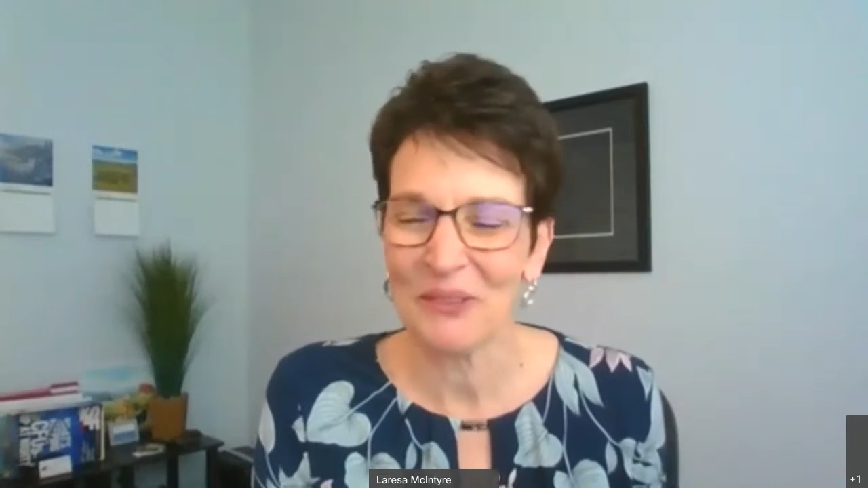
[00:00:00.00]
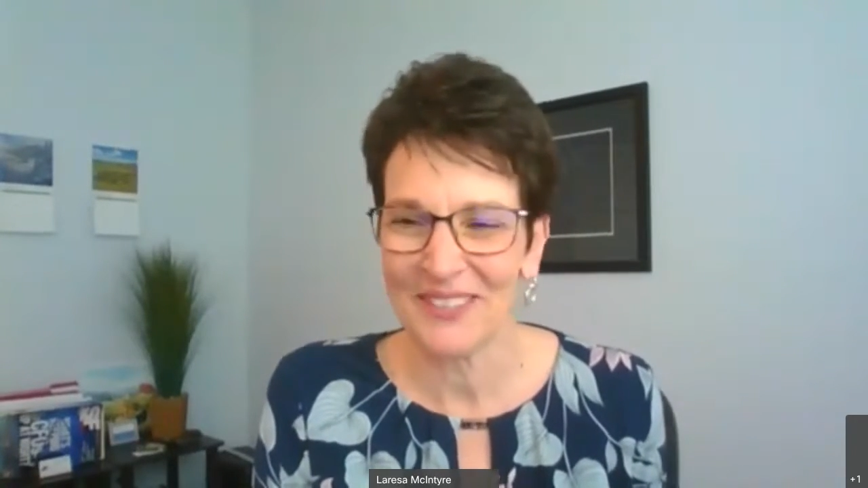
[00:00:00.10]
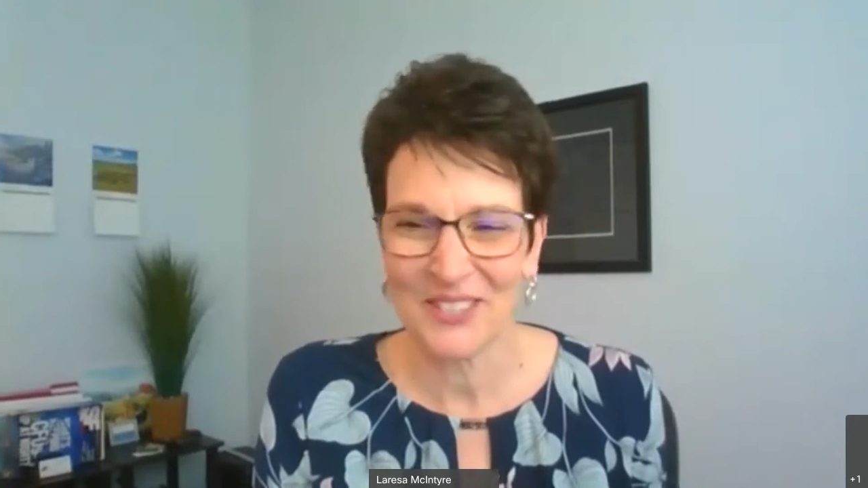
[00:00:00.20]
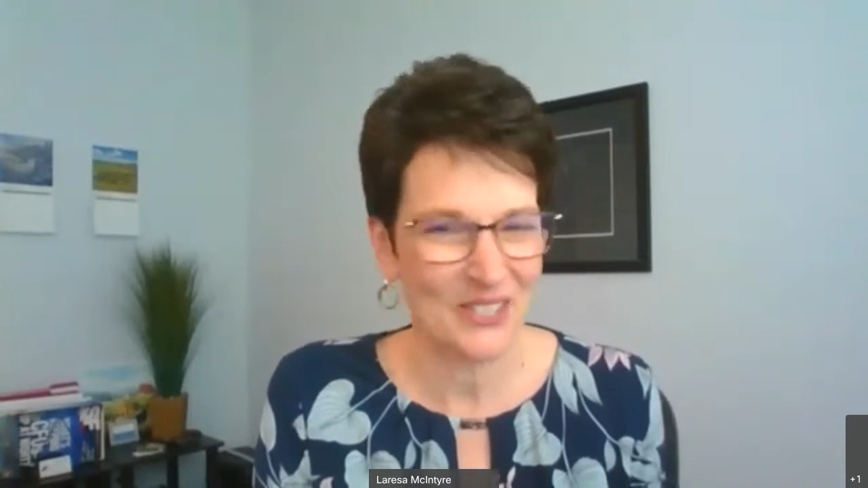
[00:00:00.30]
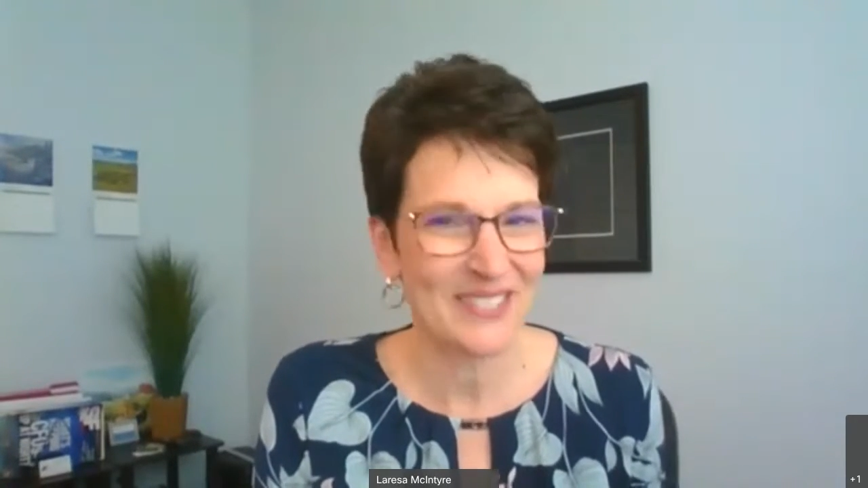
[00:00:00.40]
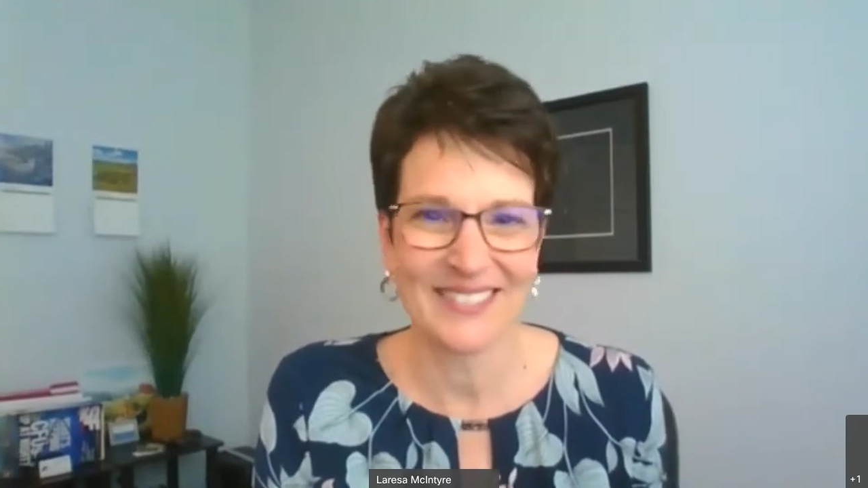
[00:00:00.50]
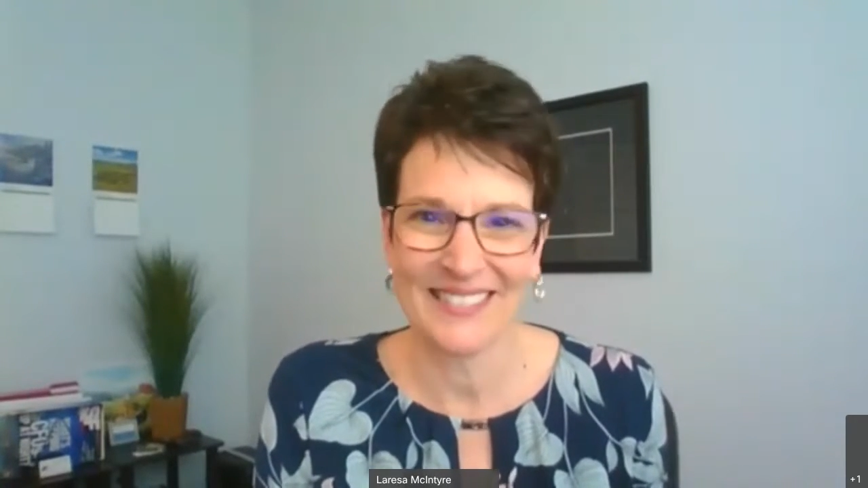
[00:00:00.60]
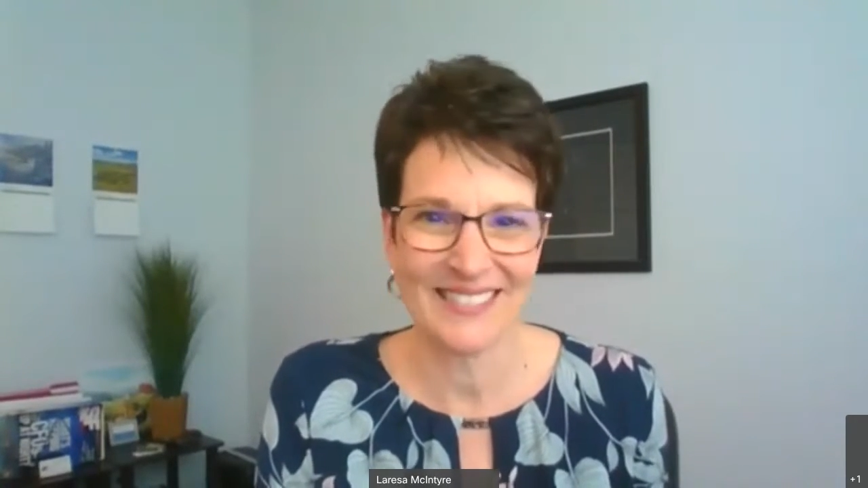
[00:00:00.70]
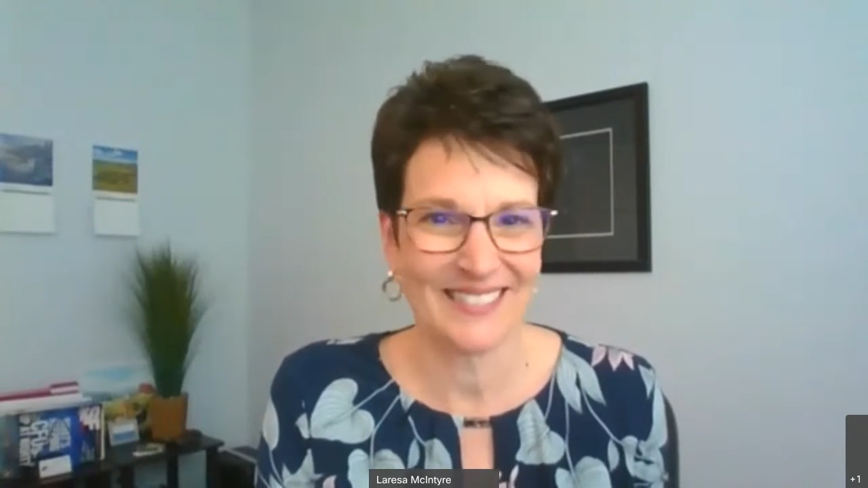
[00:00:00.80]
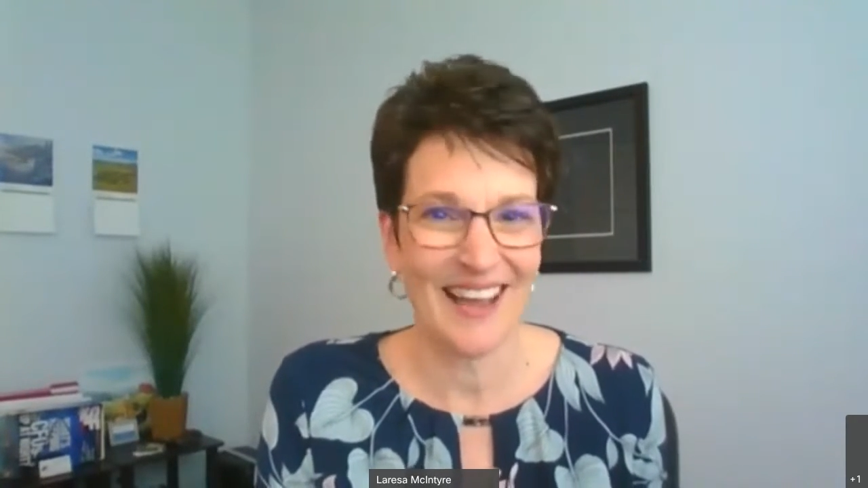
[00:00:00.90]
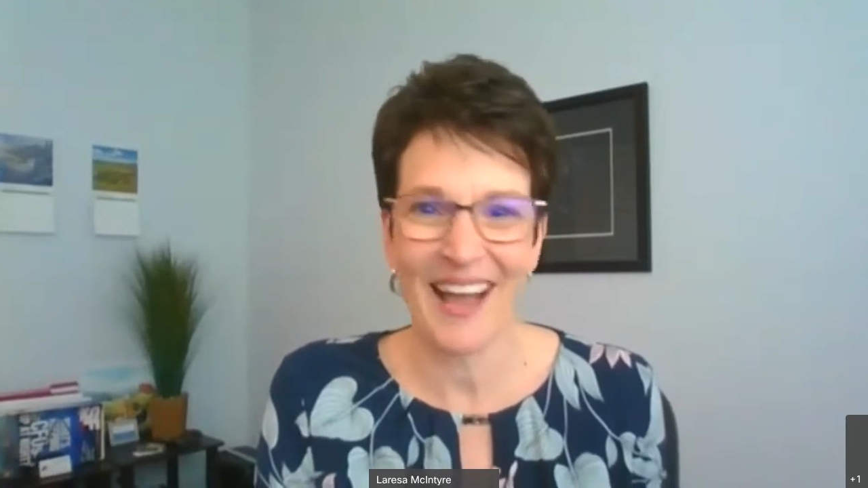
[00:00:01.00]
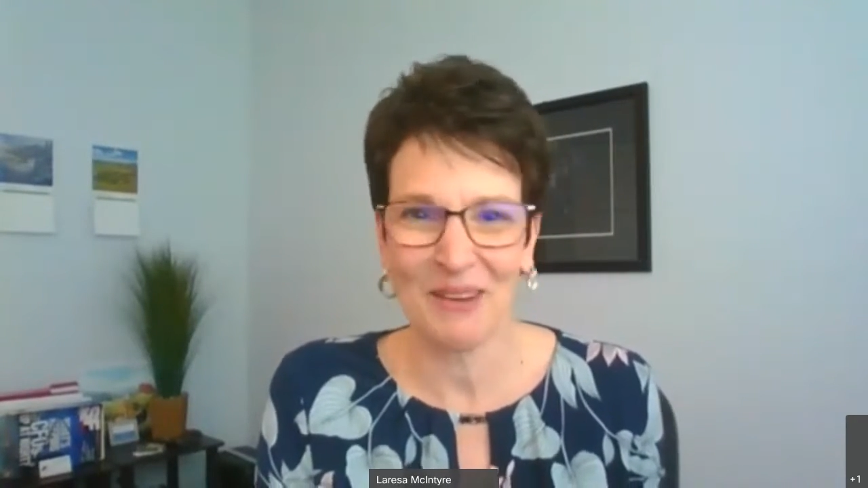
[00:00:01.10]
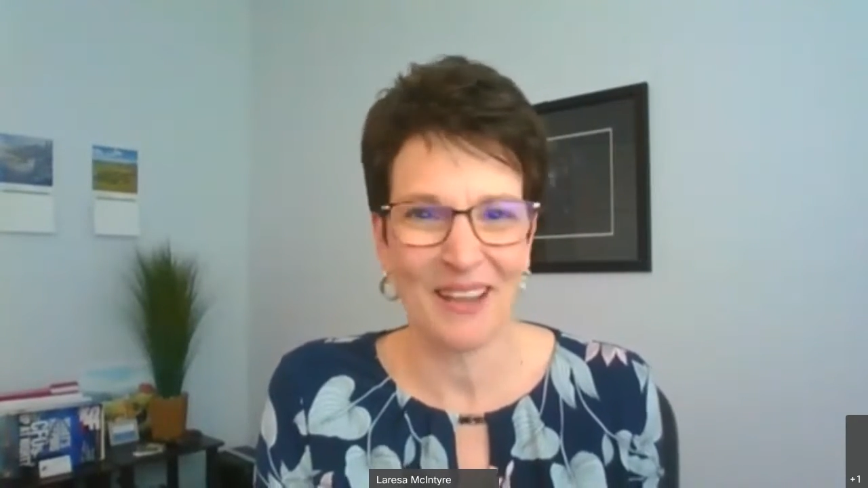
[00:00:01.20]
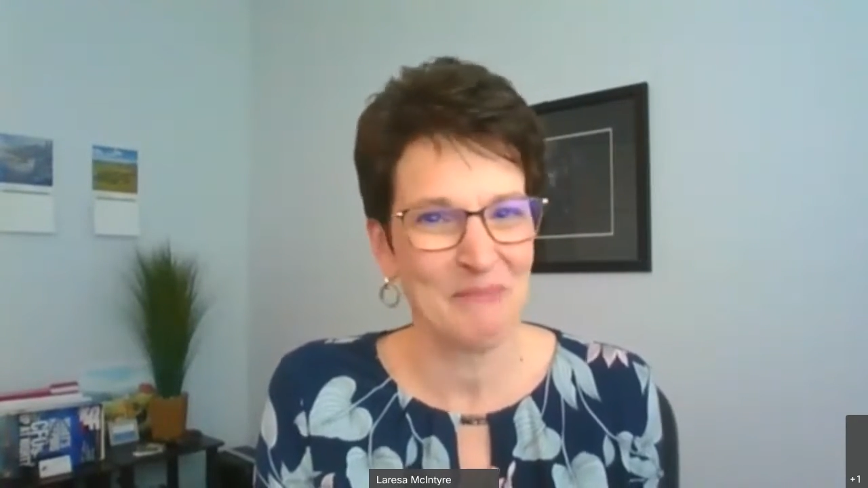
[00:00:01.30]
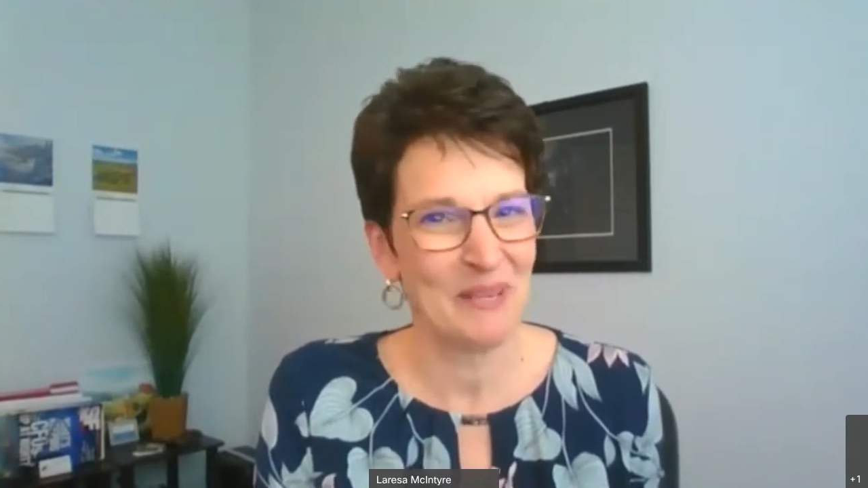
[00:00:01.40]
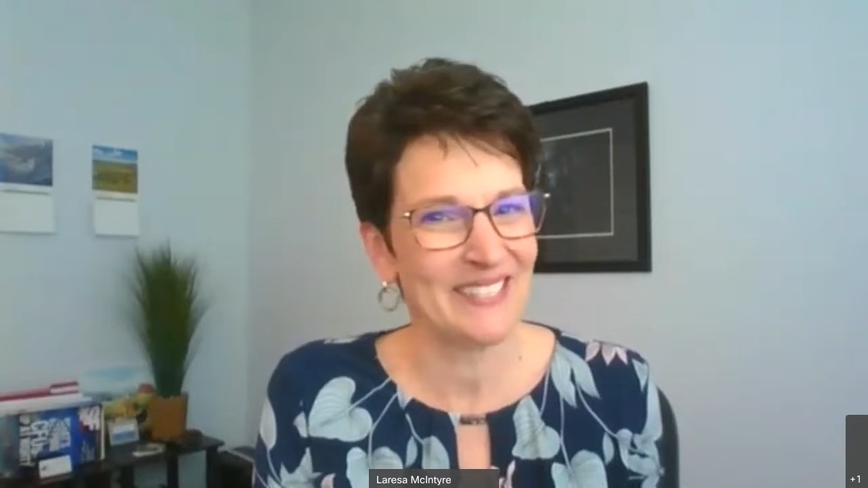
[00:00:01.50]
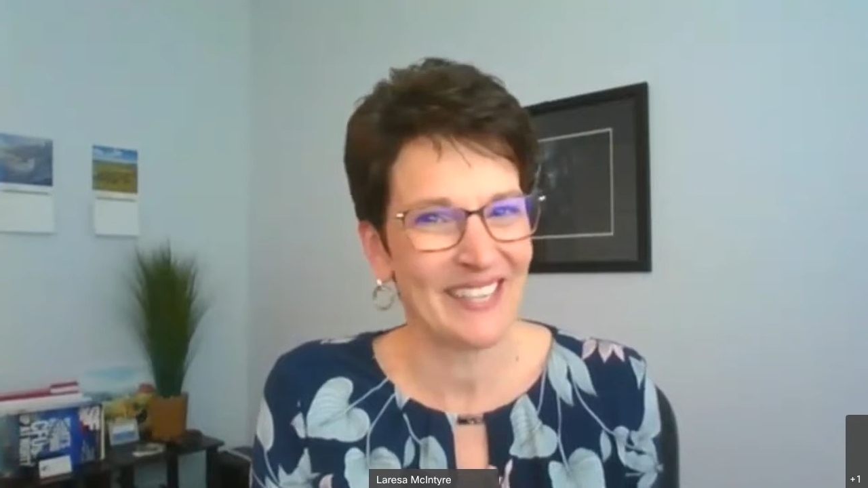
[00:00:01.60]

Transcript: where it just is not coming